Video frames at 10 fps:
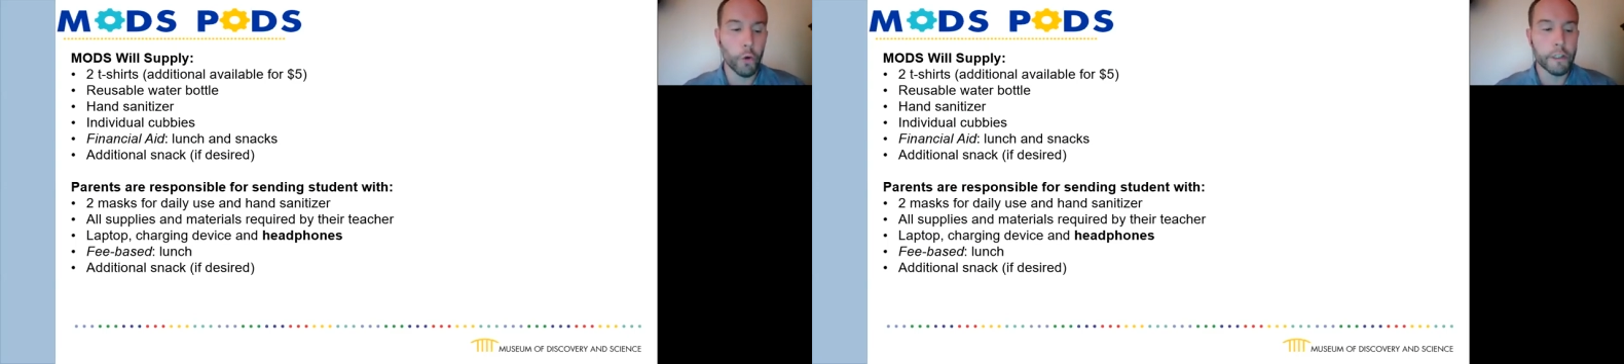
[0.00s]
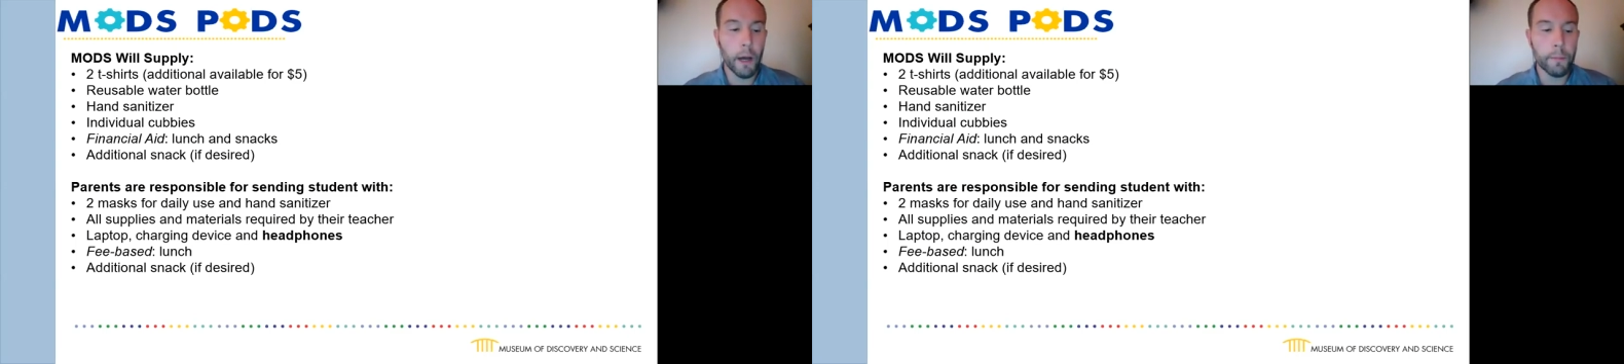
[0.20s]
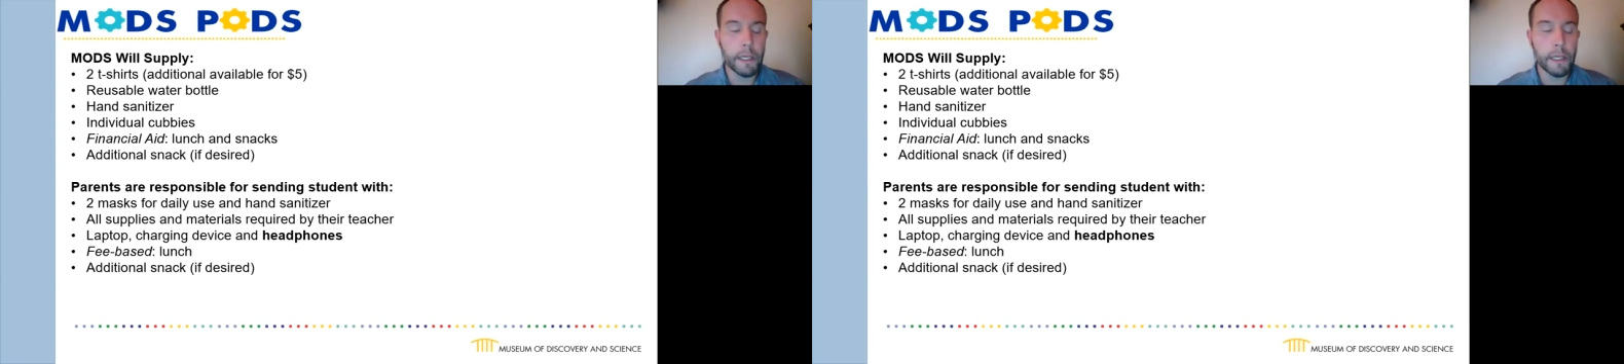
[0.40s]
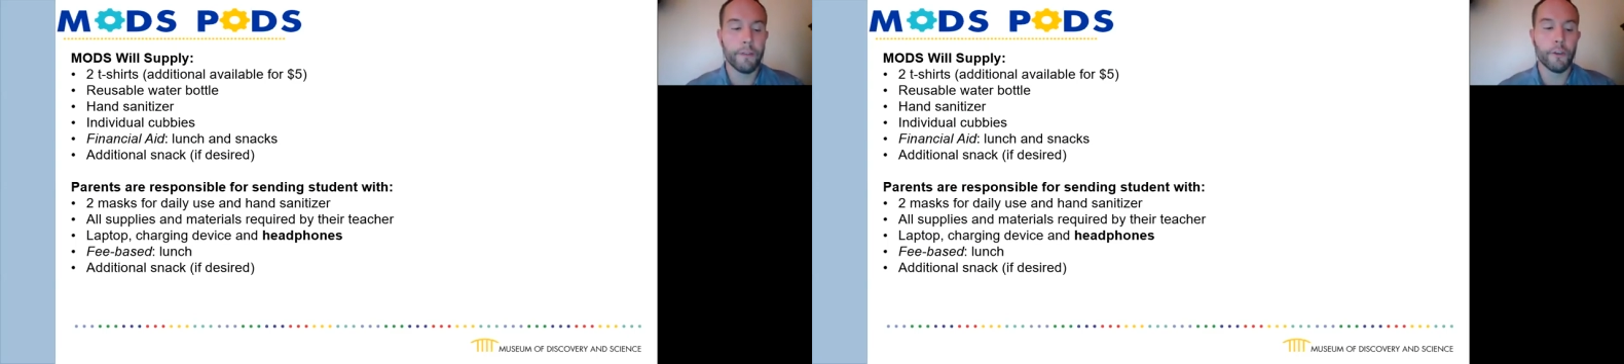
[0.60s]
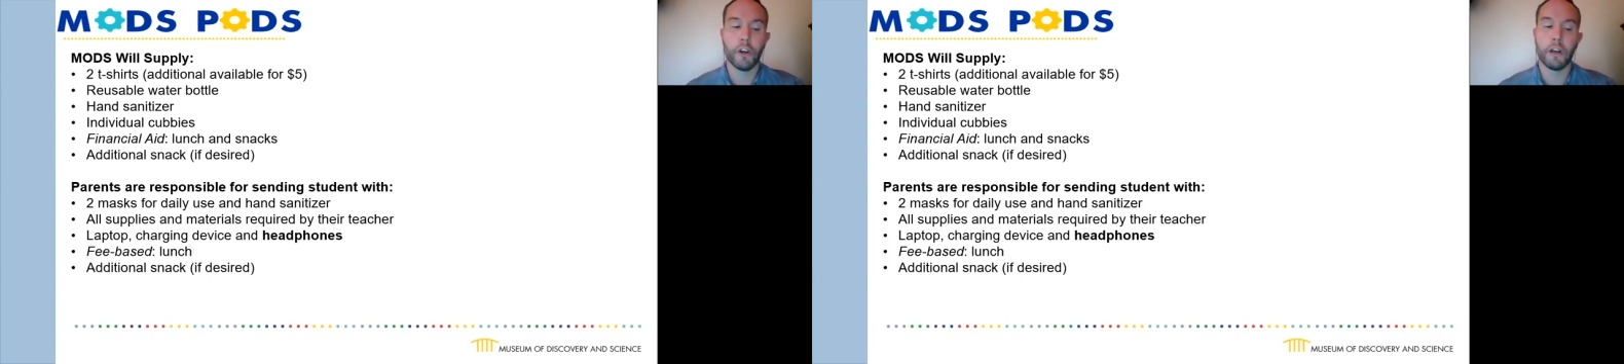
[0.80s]
own cubby
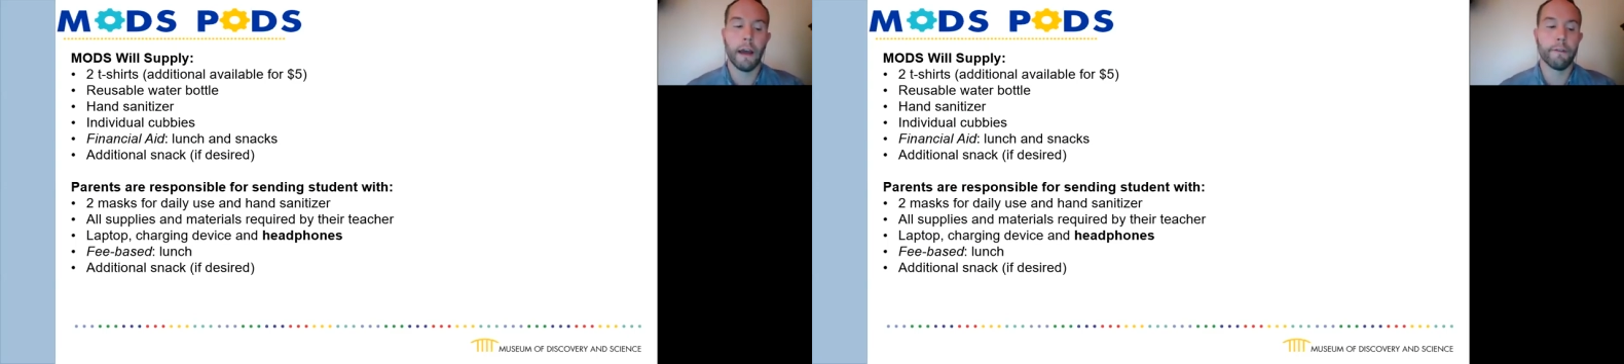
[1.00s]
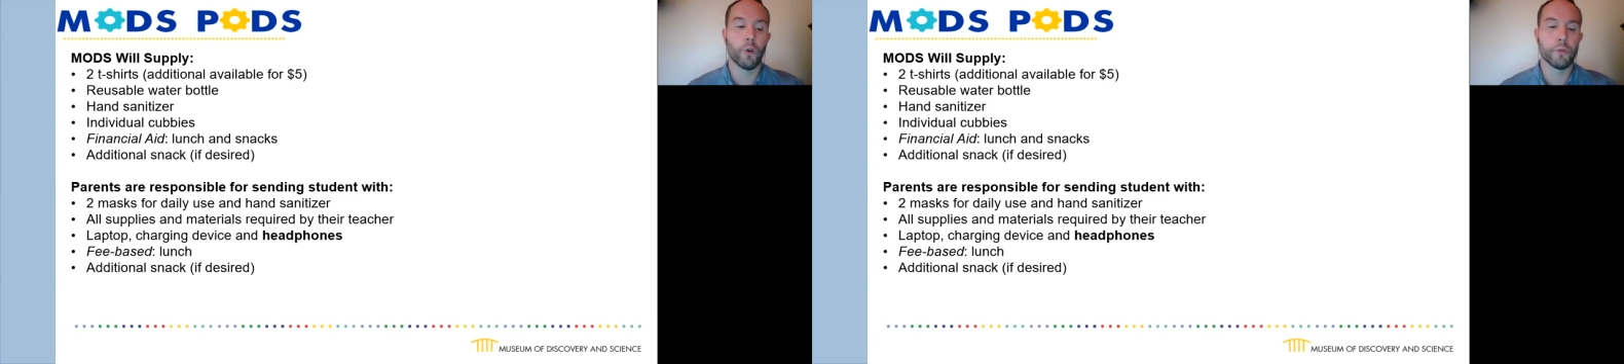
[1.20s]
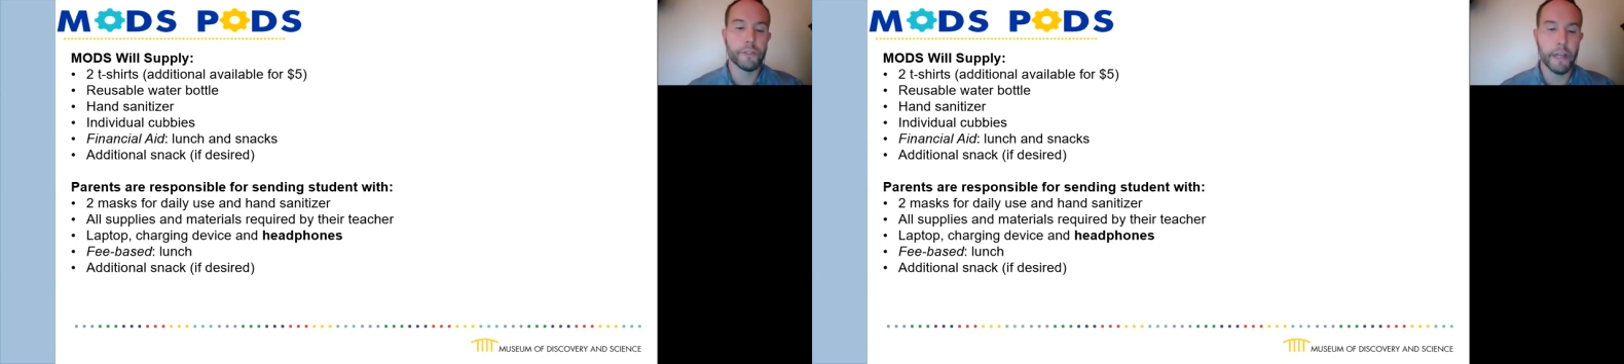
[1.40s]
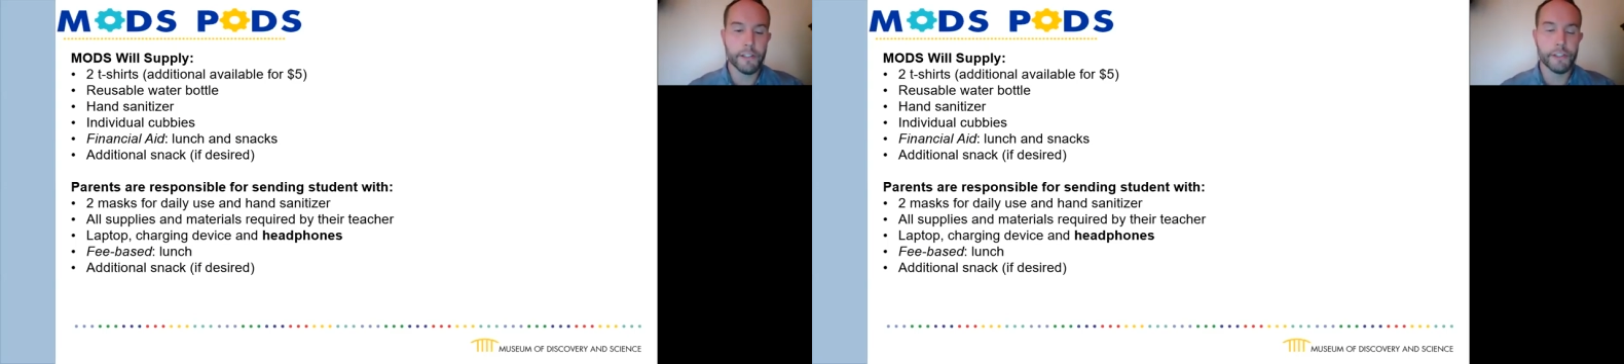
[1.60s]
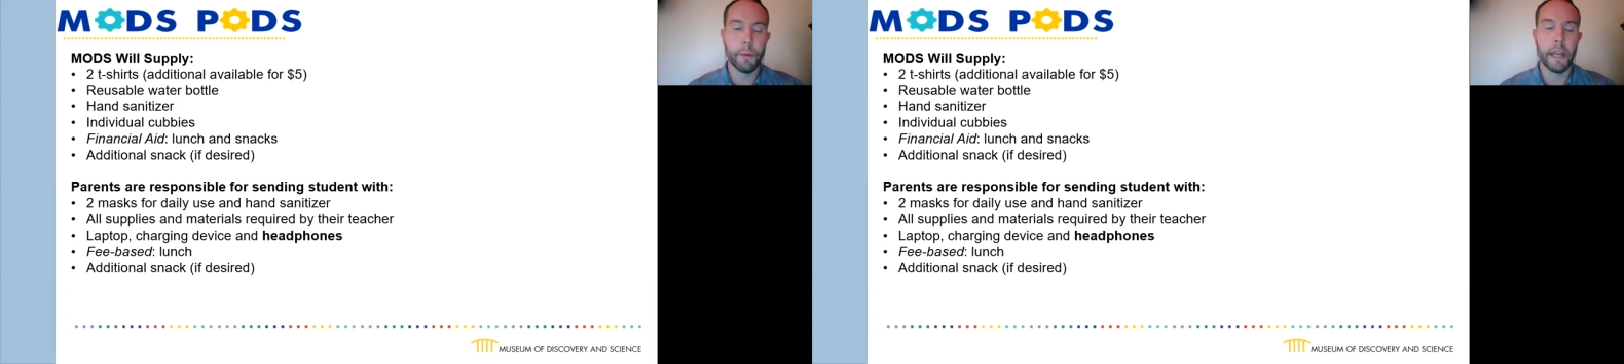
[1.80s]
and they're gonna have their own
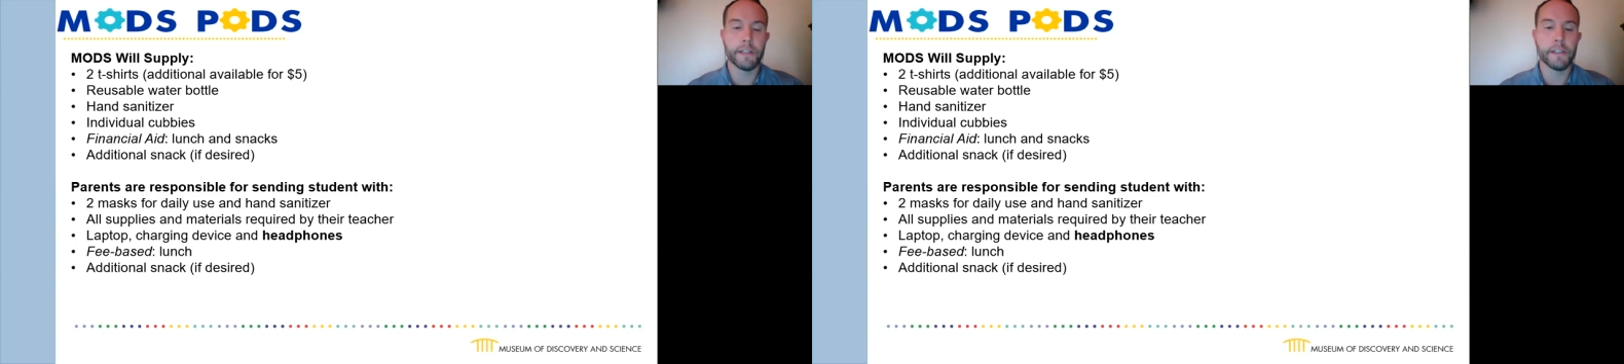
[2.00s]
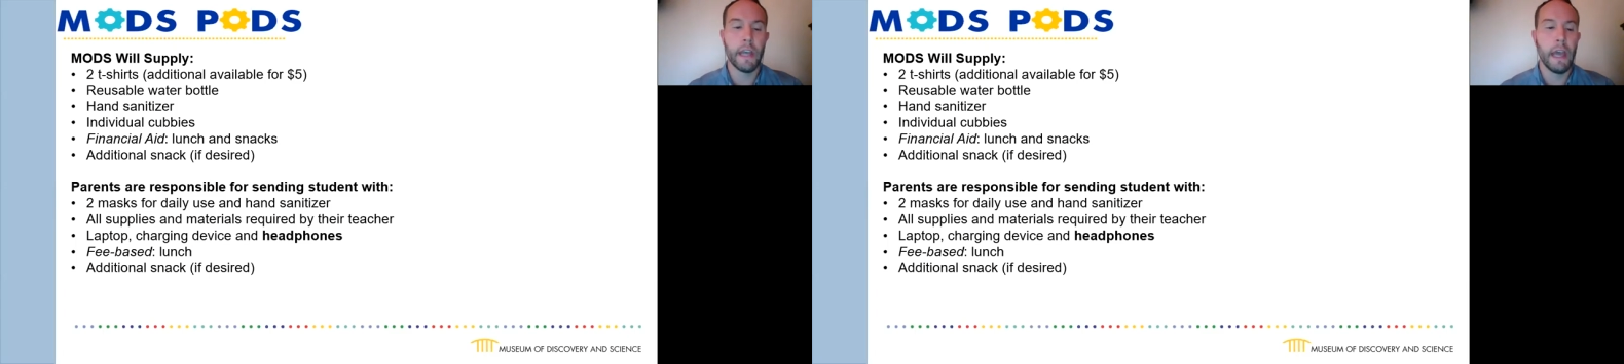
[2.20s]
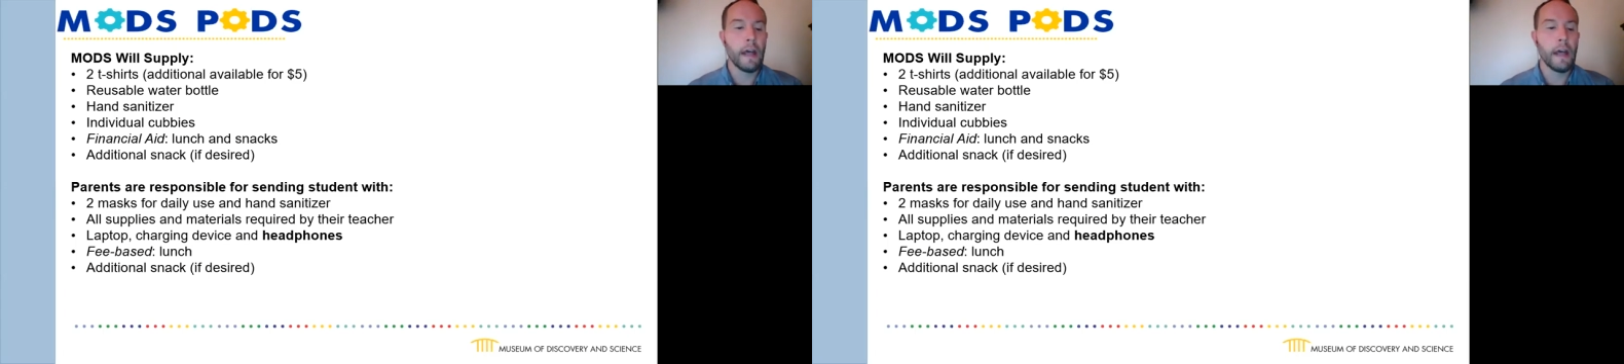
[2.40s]
desk space.